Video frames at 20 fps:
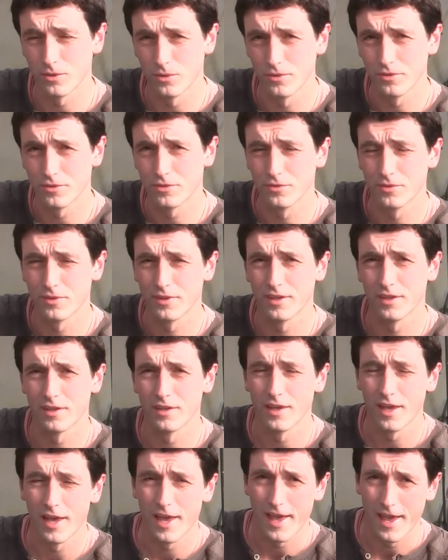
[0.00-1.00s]
going through
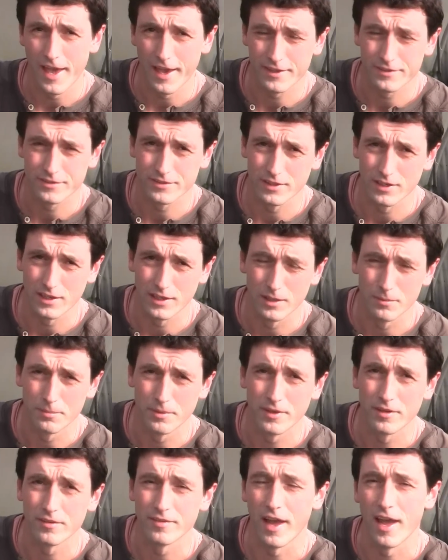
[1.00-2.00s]
the extra little
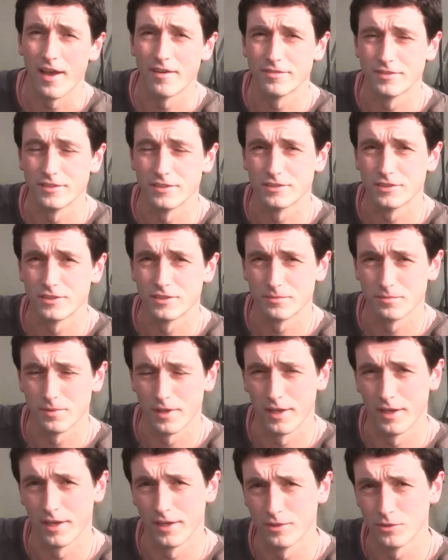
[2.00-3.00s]
bit of effort
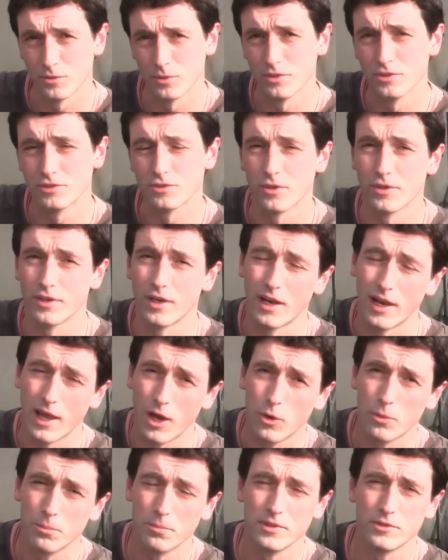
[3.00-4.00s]
in doing so and
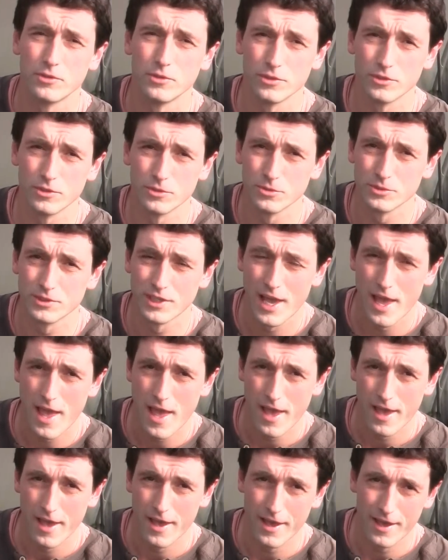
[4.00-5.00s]
allowing me to use
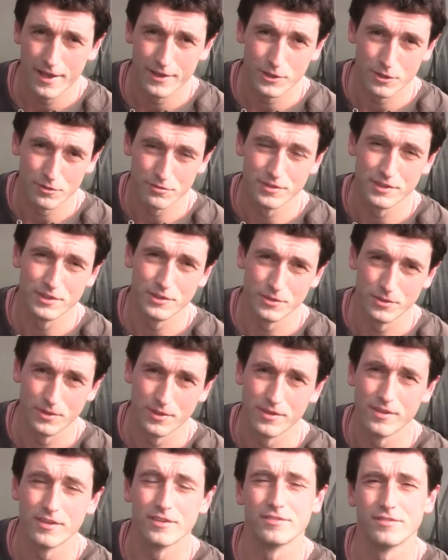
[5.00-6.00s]
your video
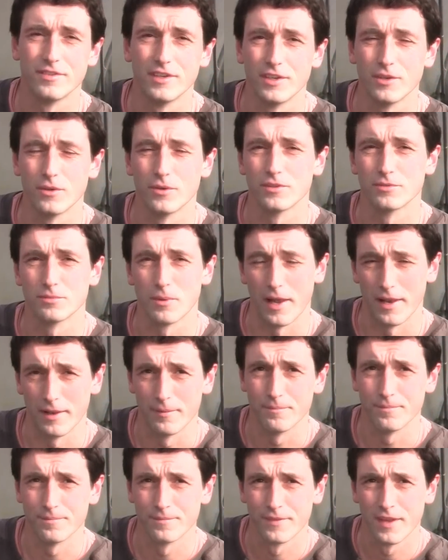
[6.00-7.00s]
in this video as well.
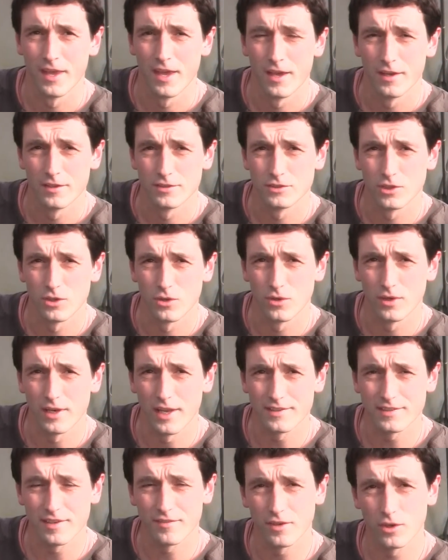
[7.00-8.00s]
So
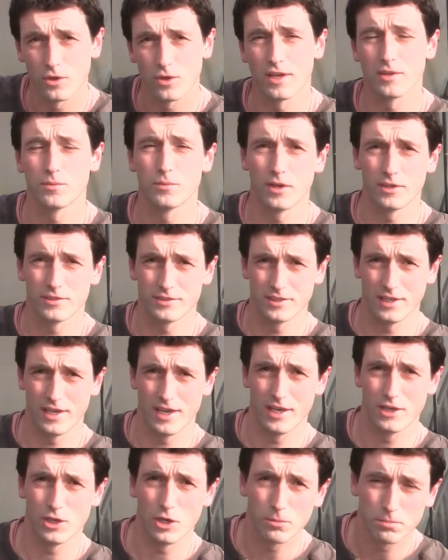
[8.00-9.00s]
let's have a look at what
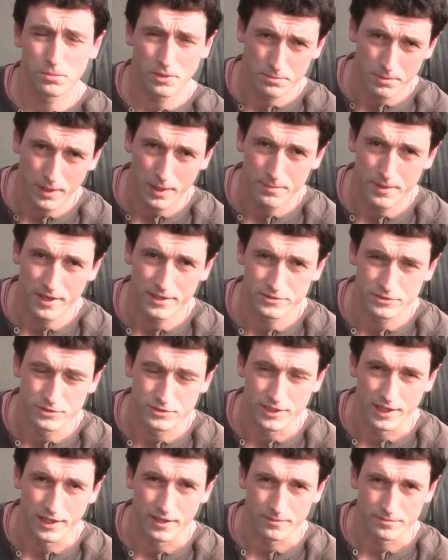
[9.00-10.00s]
Youngblood Piper has to
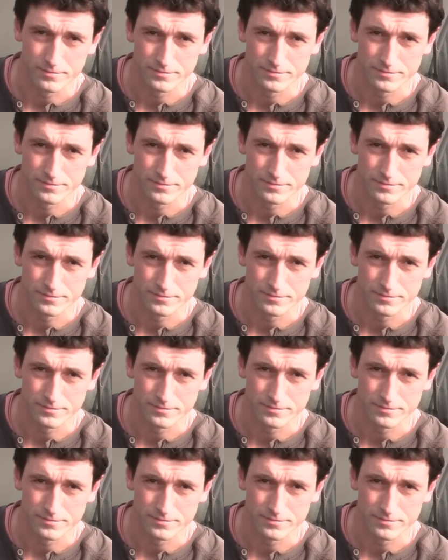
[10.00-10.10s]
say.